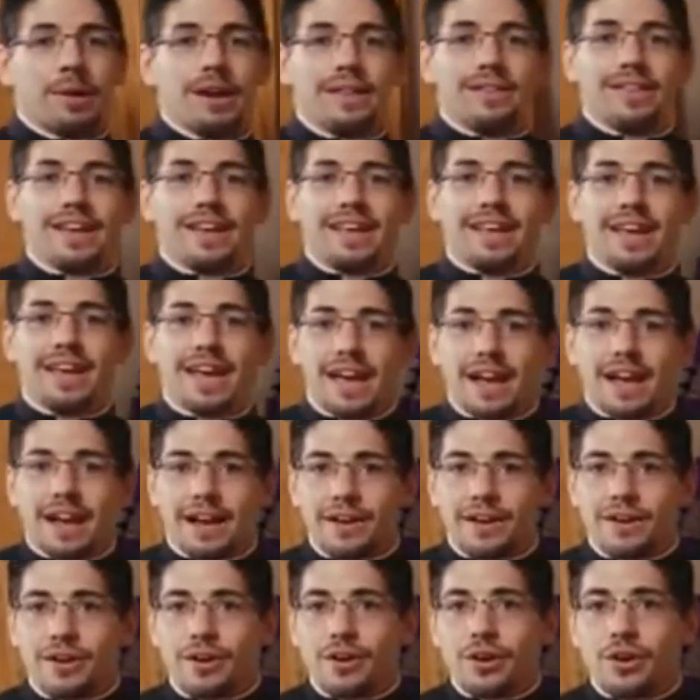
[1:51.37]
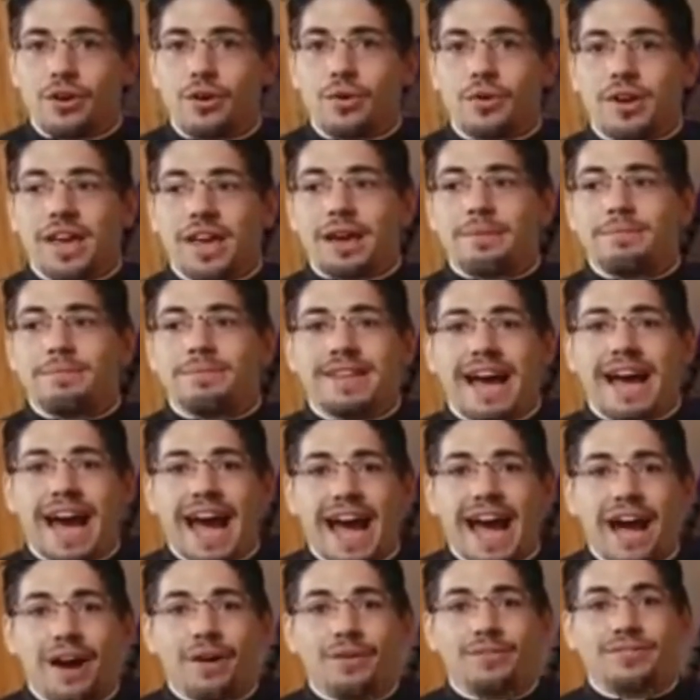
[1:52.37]
the King who came
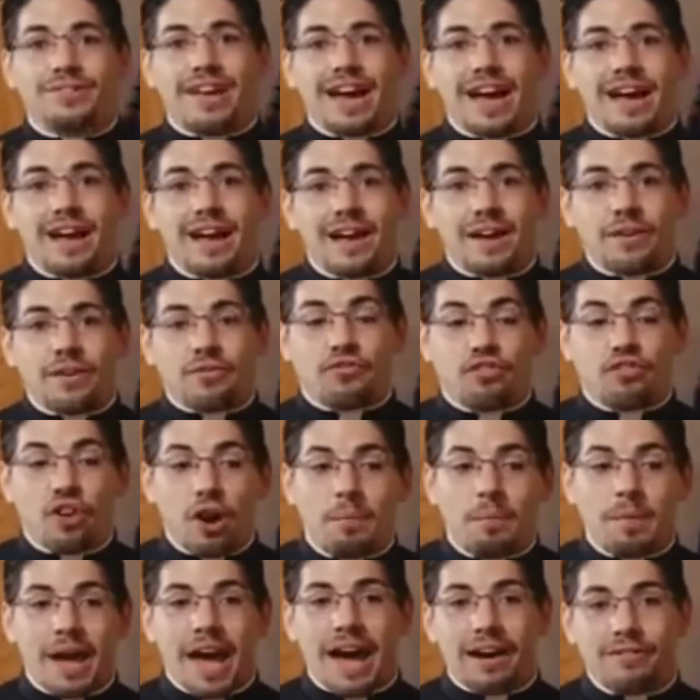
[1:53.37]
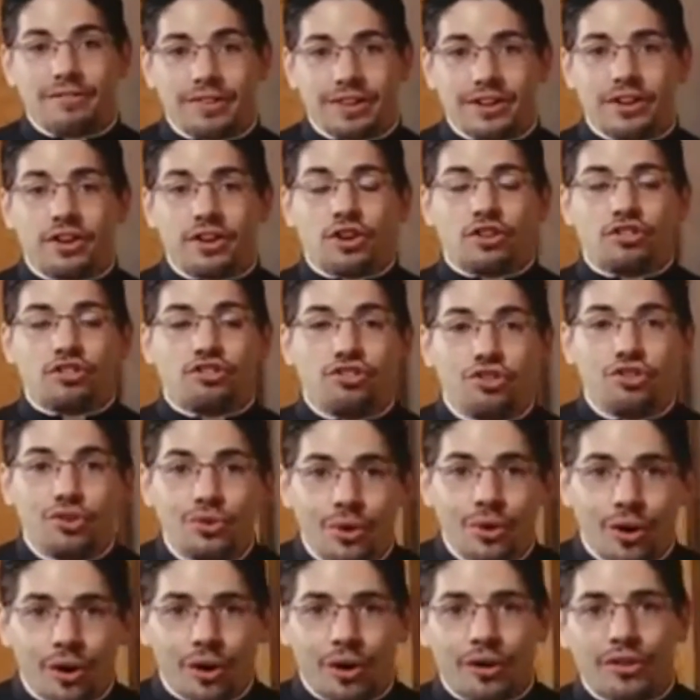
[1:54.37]
down to, from heaven to
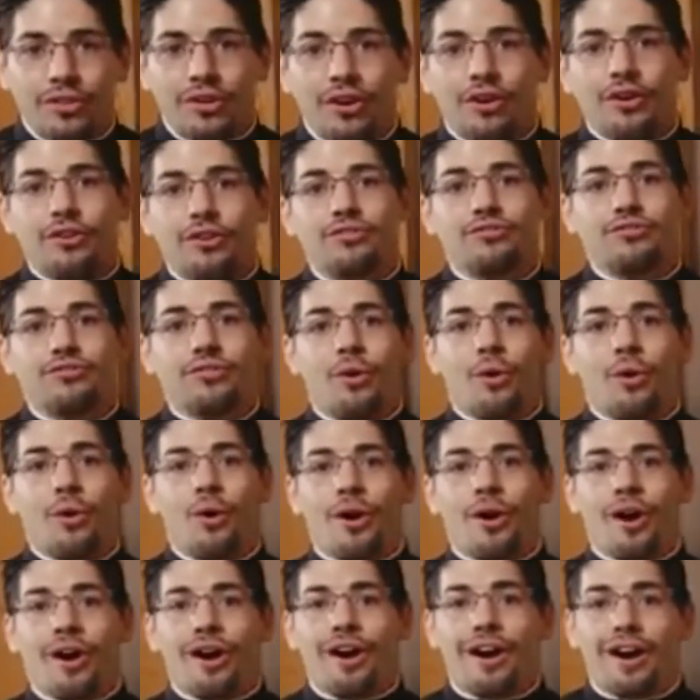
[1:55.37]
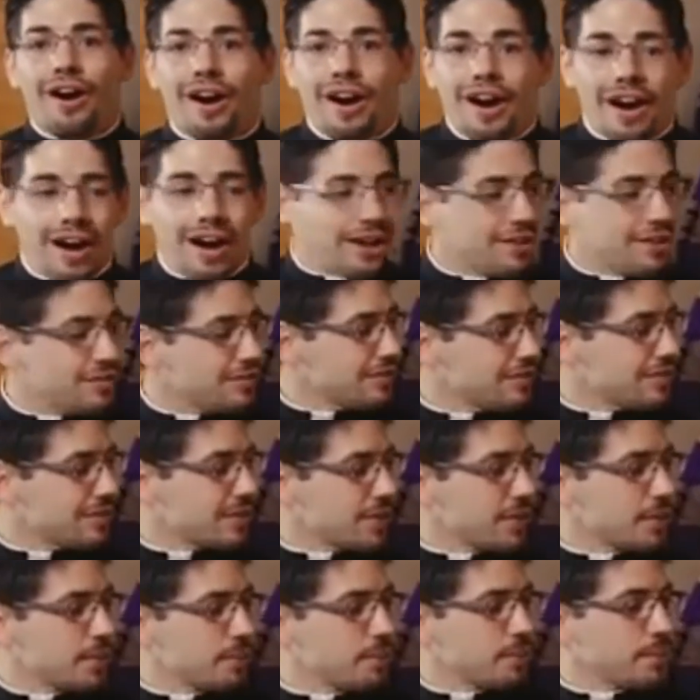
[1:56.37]
earth for us.
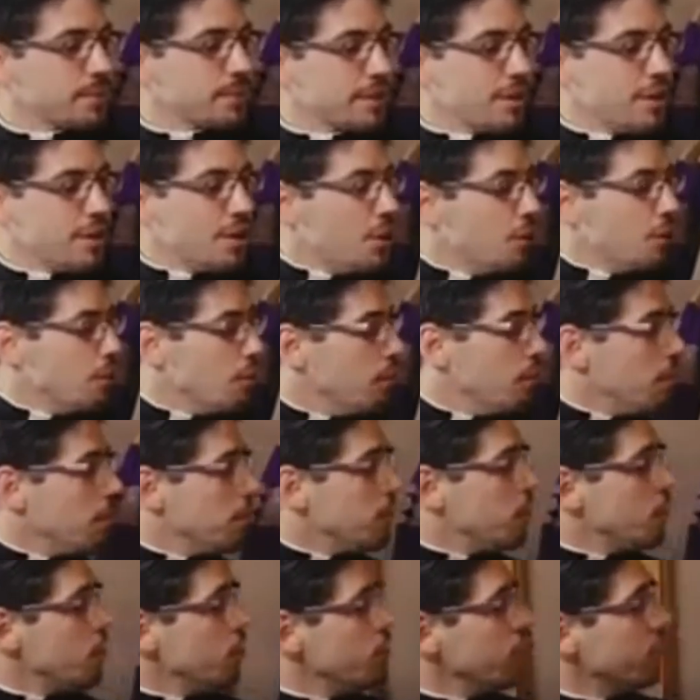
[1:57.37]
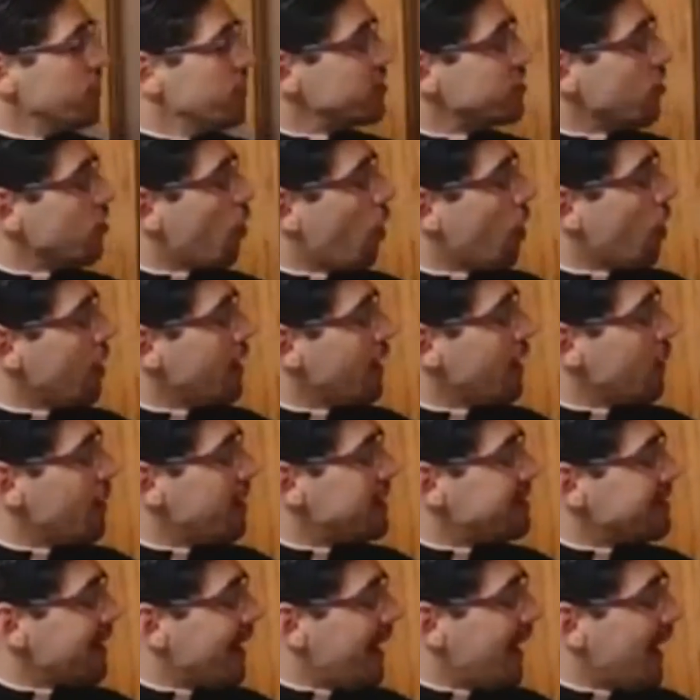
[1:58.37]
When we move into ordinary
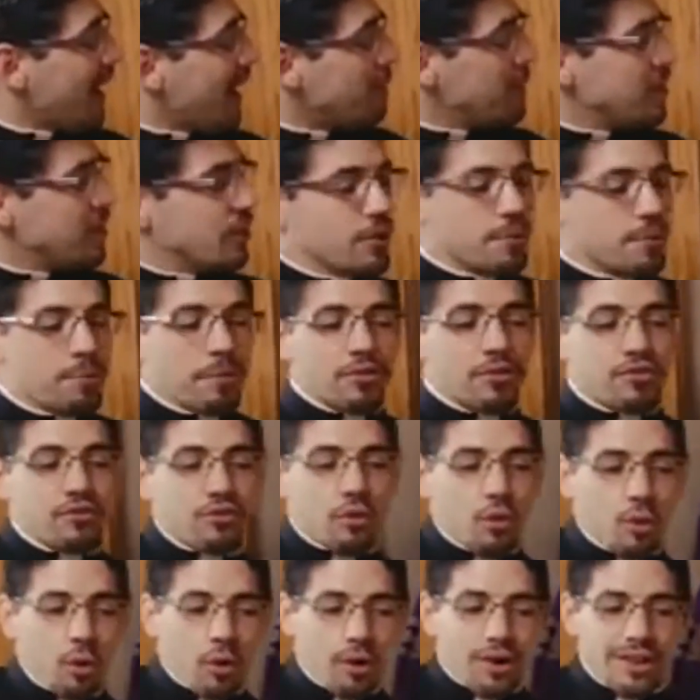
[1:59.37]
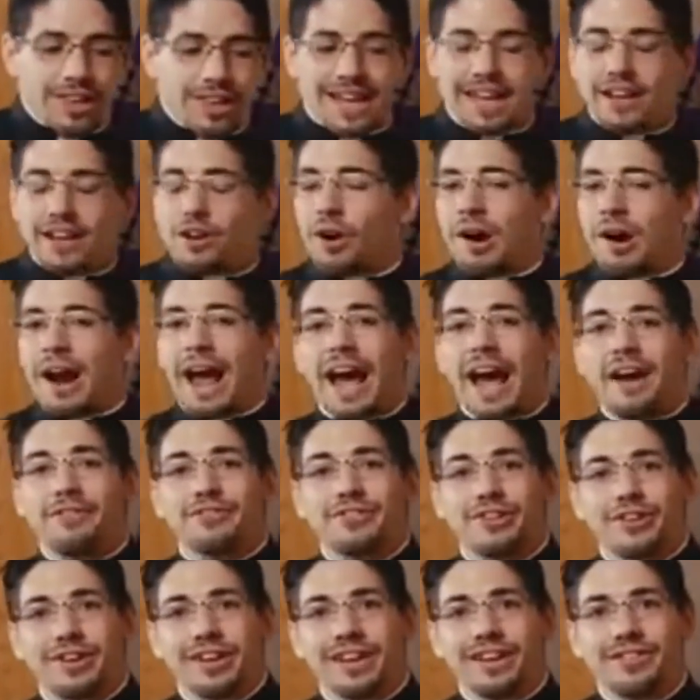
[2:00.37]
time, either before Lent or after
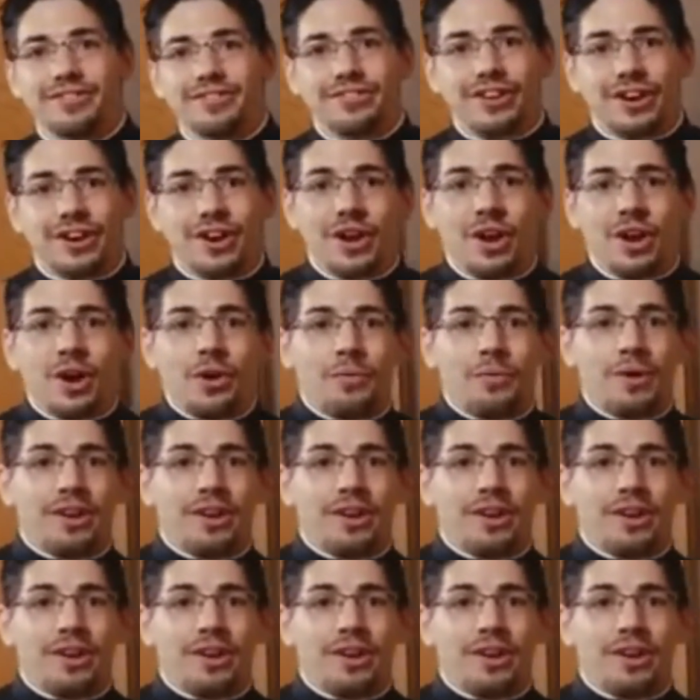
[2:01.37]
Easter, we